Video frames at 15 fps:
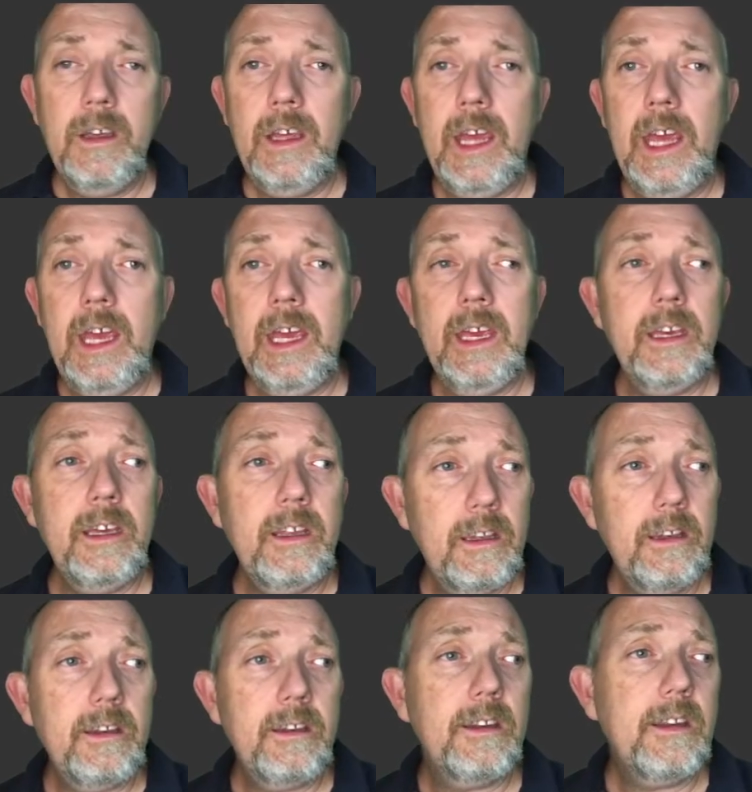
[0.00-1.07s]

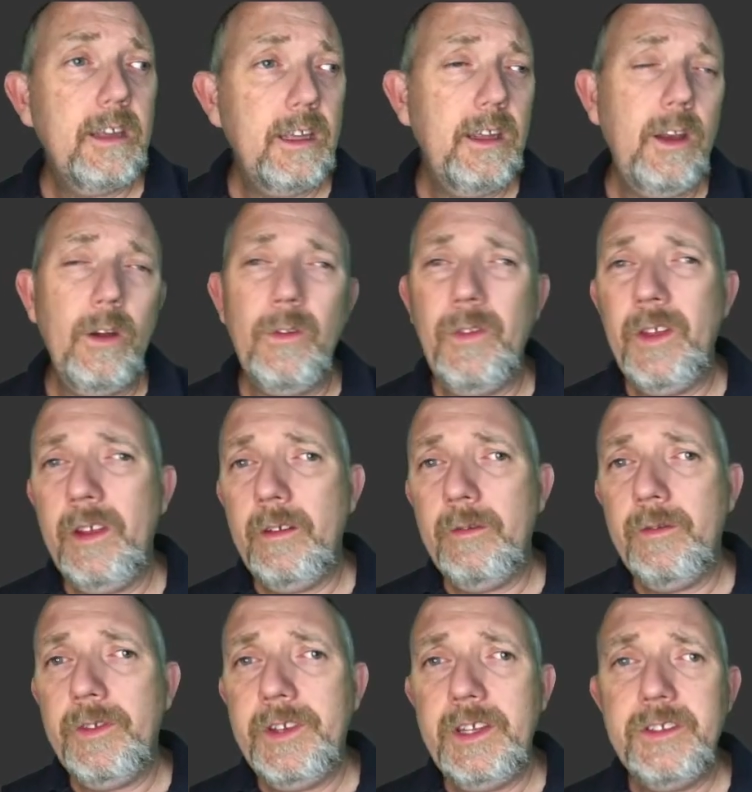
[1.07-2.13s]
And the
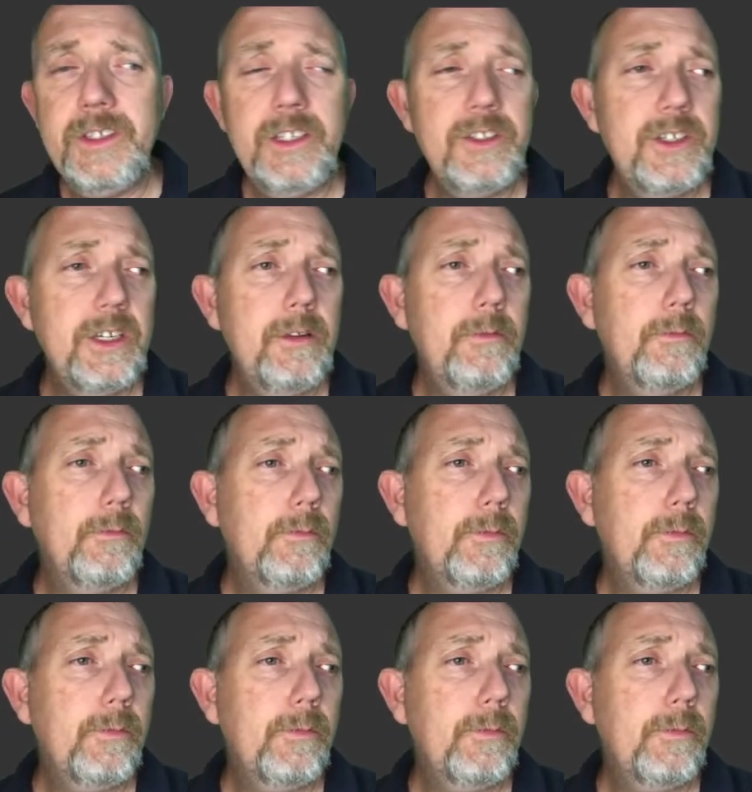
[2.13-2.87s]
TCG